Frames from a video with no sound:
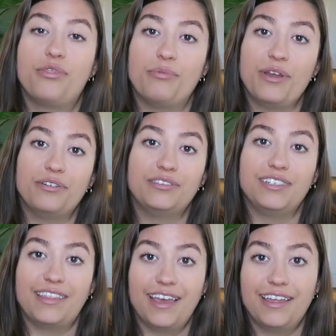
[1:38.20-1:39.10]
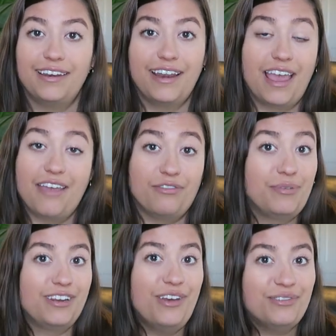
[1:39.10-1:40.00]
thrilled that
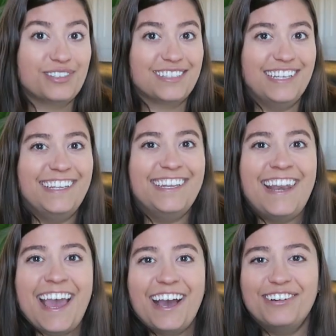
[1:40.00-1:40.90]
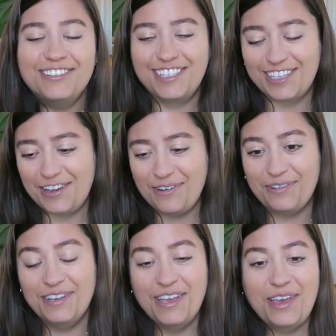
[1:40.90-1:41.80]
everybody knows now,
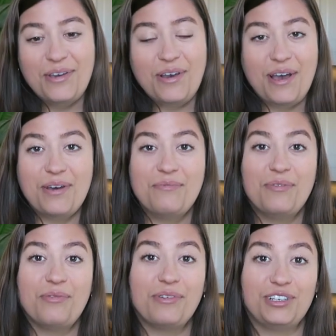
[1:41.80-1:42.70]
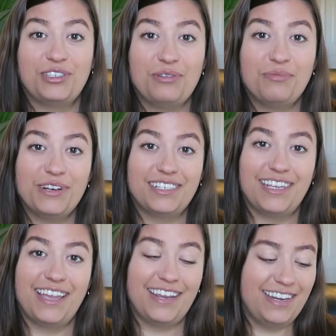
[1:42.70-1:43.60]
so um, we're super
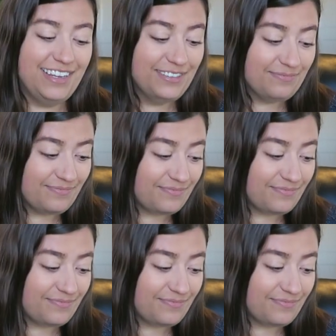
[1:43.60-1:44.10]
excited.